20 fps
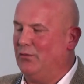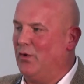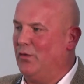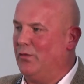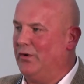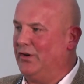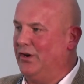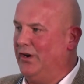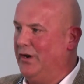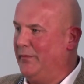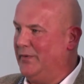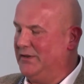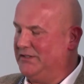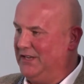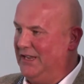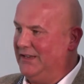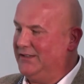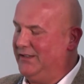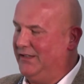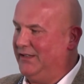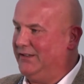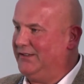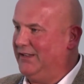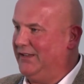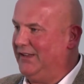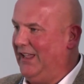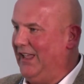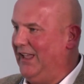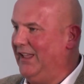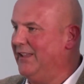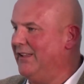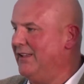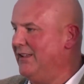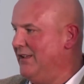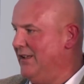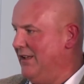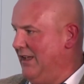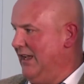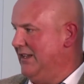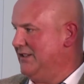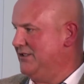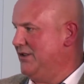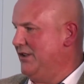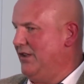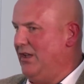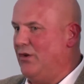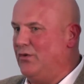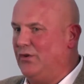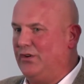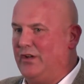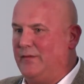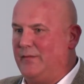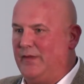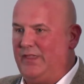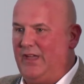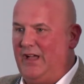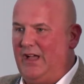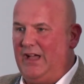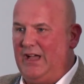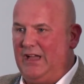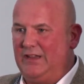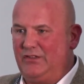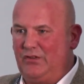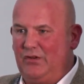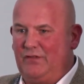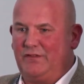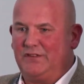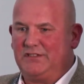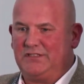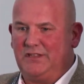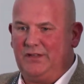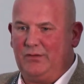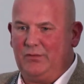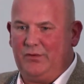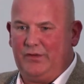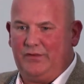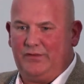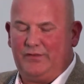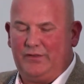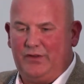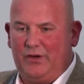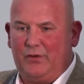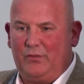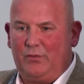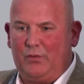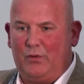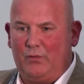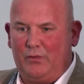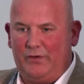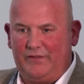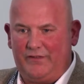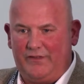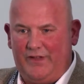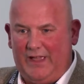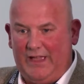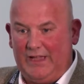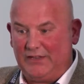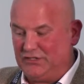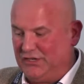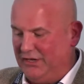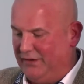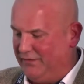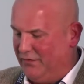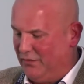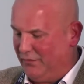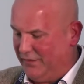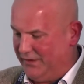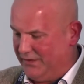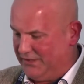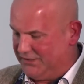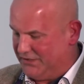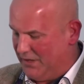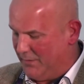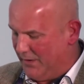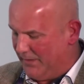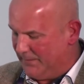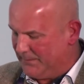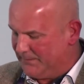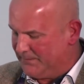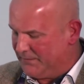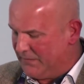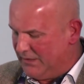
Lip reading: And what we're going to present to you today is the outcome of that, and obviously with what we've achieved over the summer.